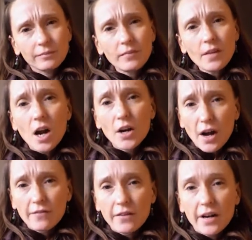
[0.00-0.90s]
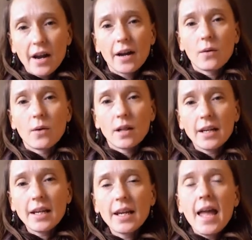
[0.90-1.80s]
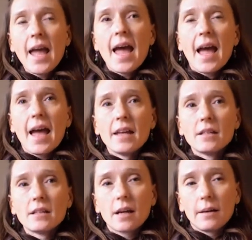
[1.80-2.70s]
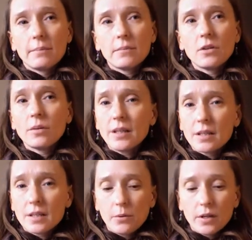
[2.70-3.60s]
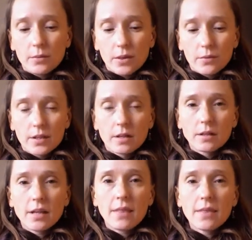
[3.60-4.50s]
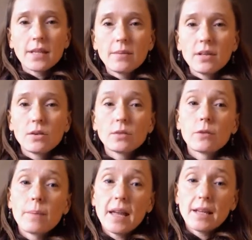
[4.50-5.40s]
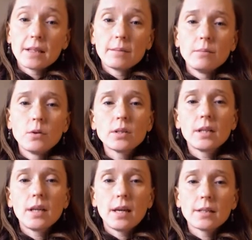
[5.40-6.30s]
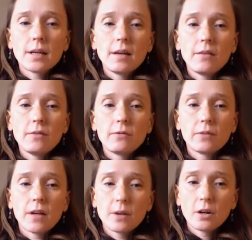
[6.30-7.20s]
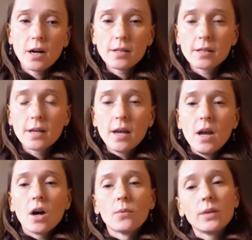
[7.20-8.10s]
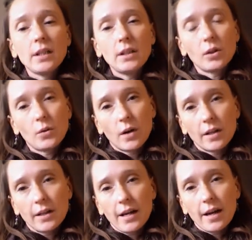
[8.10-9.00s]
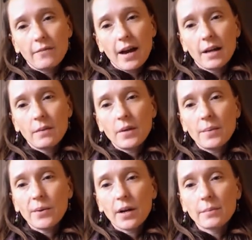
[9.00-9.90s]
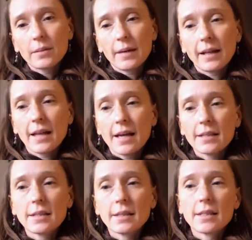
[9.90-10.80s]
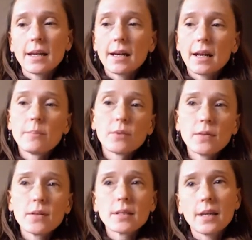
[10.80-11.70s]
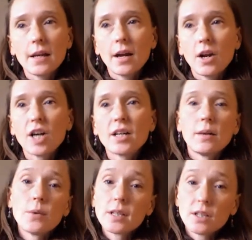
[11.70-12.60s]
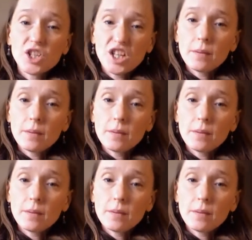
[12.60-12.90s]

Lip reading: are not very high quality, and you'll be disappointed with the results. And the same thing goes for paints. Most kits I've come across are really low quality. I've had people come to my classes and say, can I bring this kit I got, and it wasn't cheap,